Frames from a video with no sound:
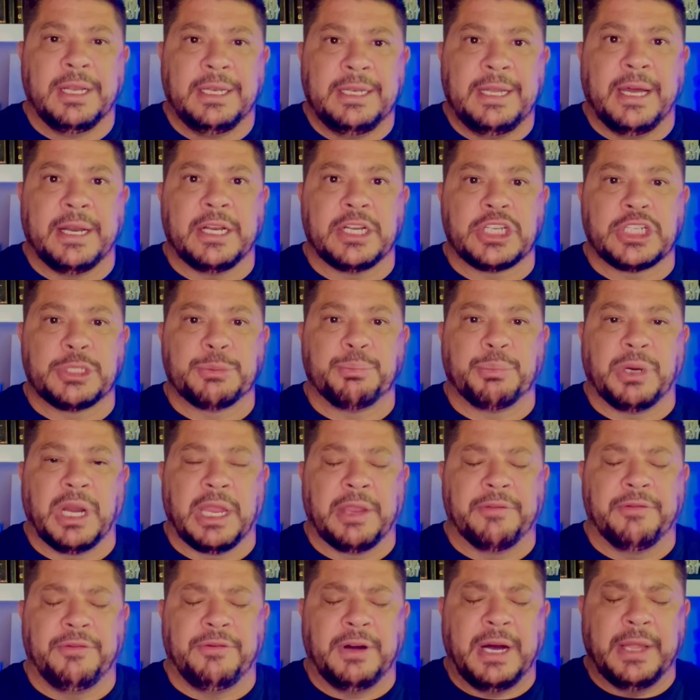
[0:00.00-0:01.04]
Let us
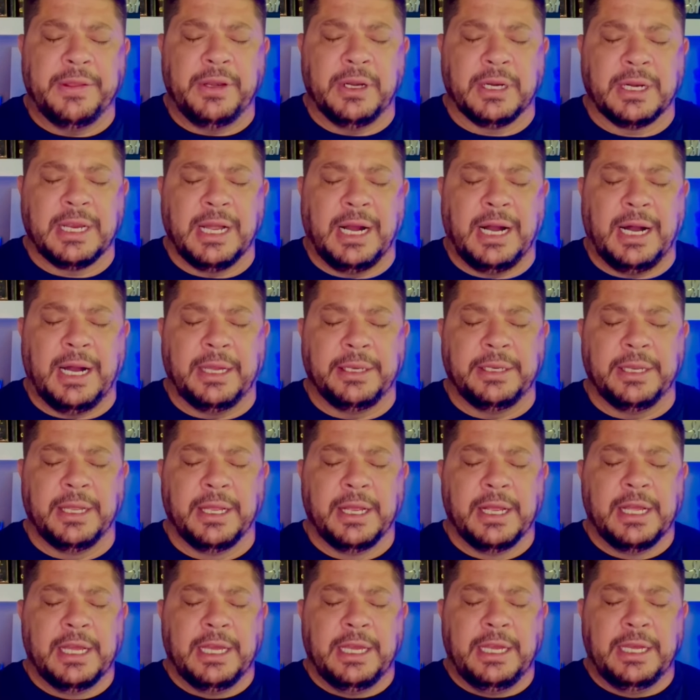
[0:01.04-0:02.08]
pray. Father God,
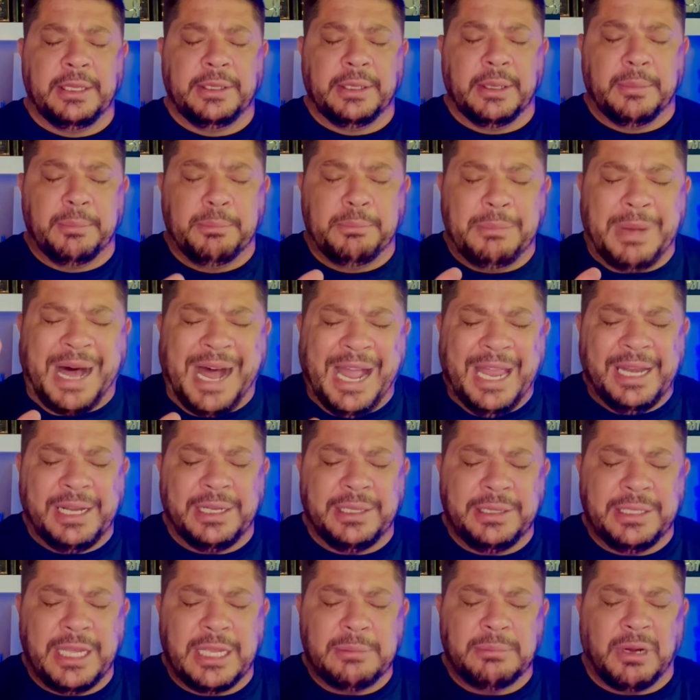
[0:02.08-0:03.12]
in the mighty
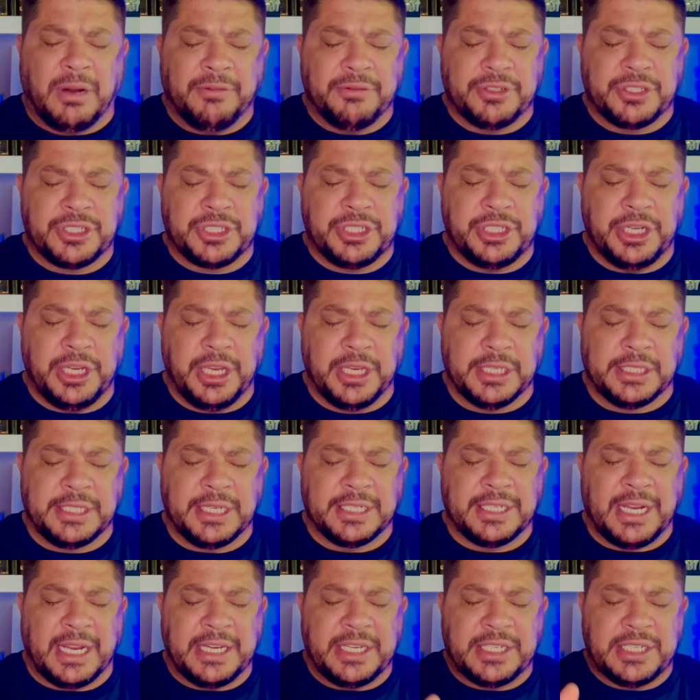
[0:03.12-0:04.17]
name of
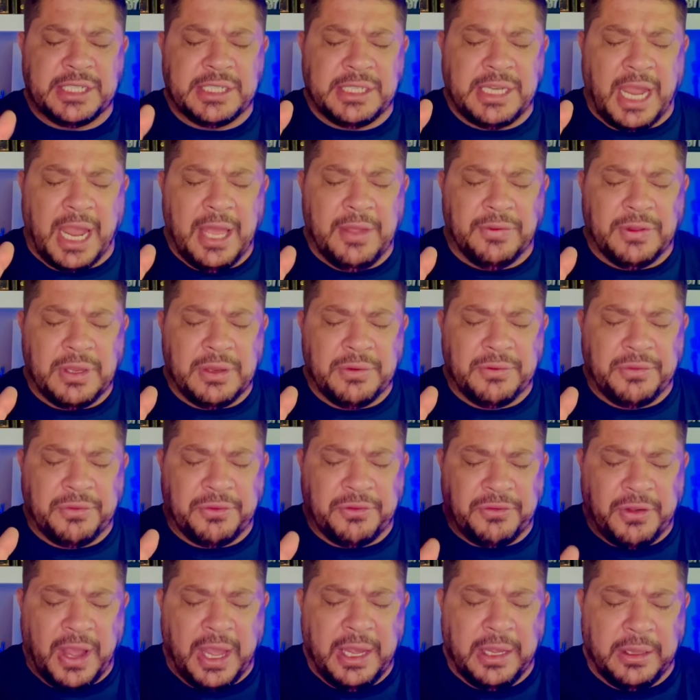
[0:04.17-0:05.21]
Jesus, I stand in
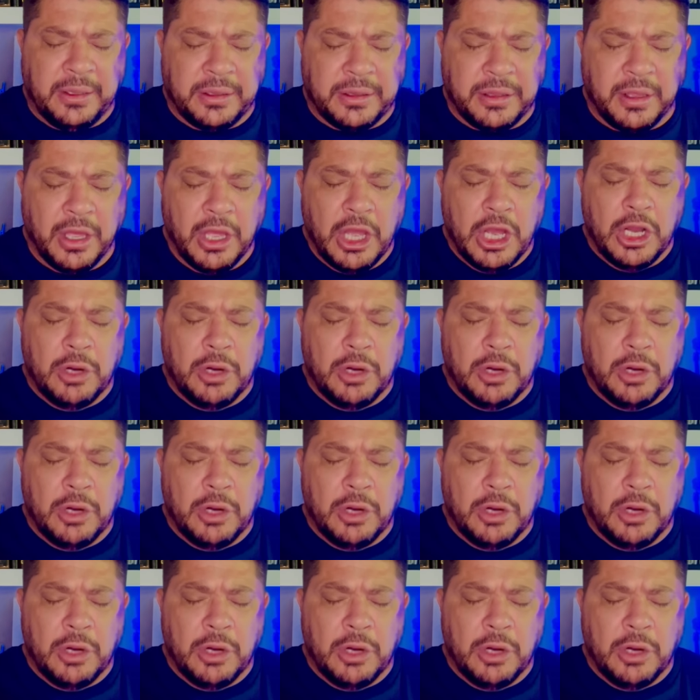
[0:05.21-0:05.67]
faith